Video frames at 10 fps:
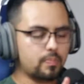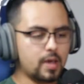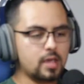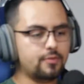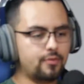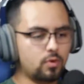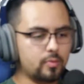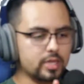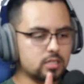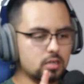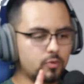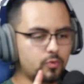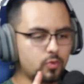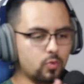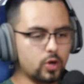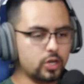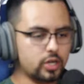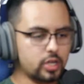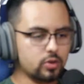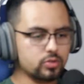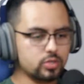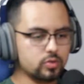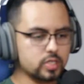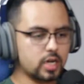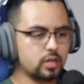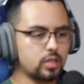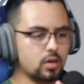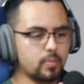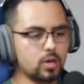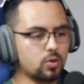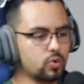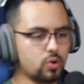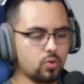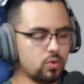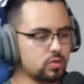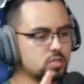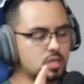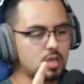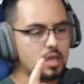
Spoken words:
paid for myself, wanted to go to entirely on my own accords,